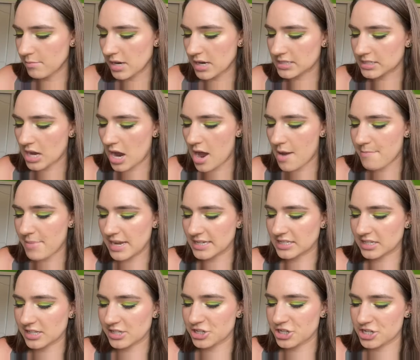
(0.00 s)
it's got
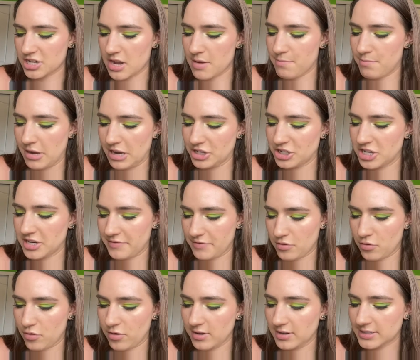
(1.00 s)
basically just a bunch of different
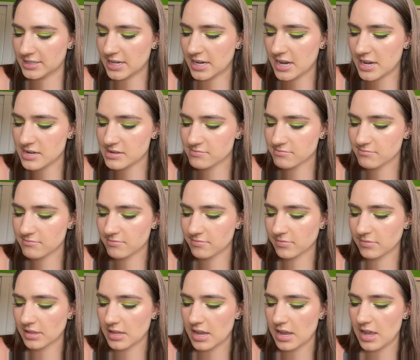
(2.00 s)
oils in it.
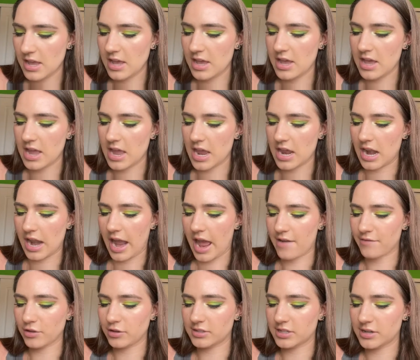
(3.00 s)
And I have
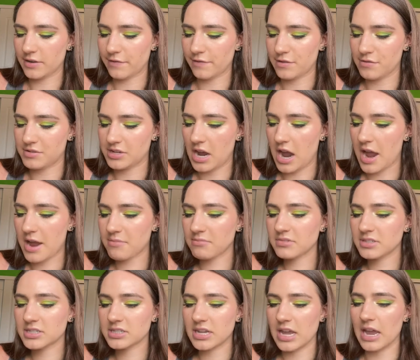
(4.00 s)
used it a few
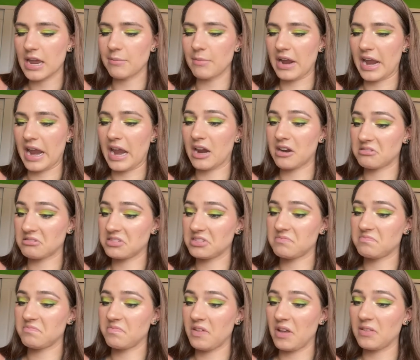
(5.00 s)
times, and my hair
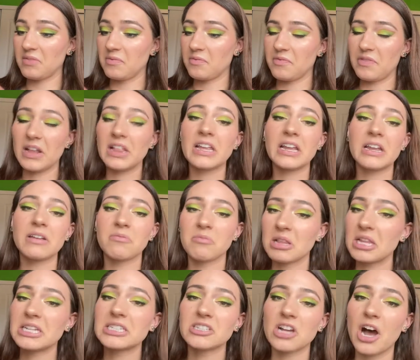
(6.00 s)
felt really,
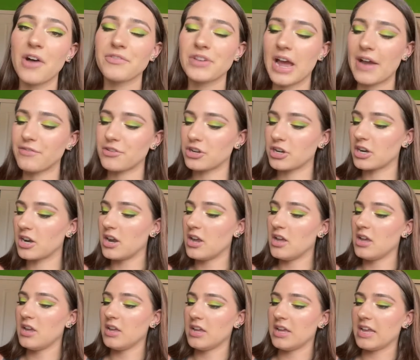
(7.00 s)
really soft after.
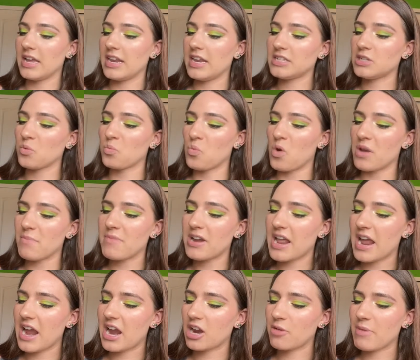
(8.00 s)
It is a 1-minute
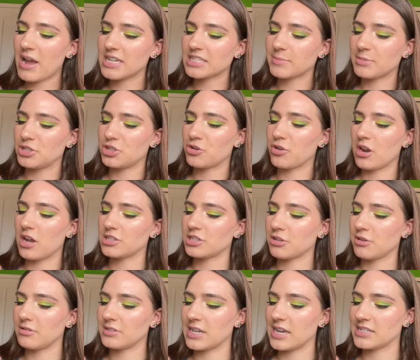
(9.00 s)
hair mask, but you can also
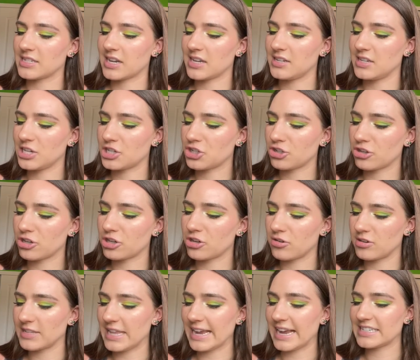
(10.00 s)
use it as a conditioner
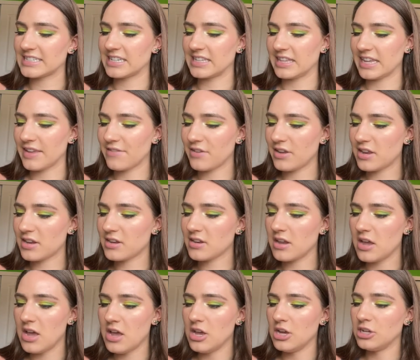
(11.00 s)
or like as a leave-in.
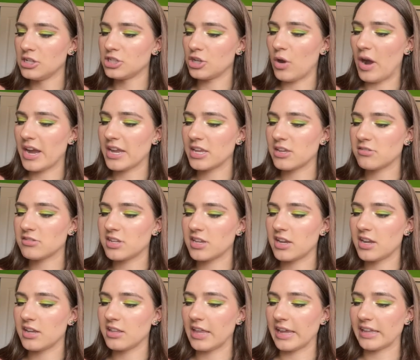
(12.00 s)
So I use
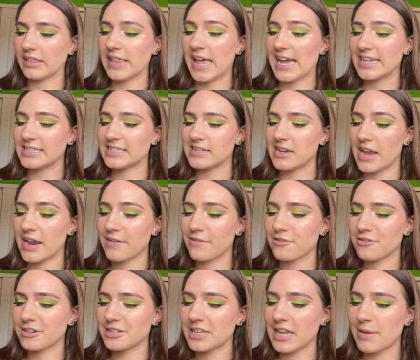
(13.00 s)
it like last night, for
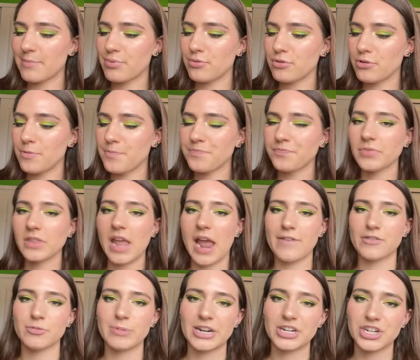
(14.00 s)
example.
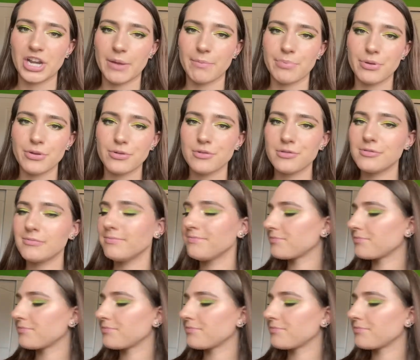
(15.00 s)
After my shampoo,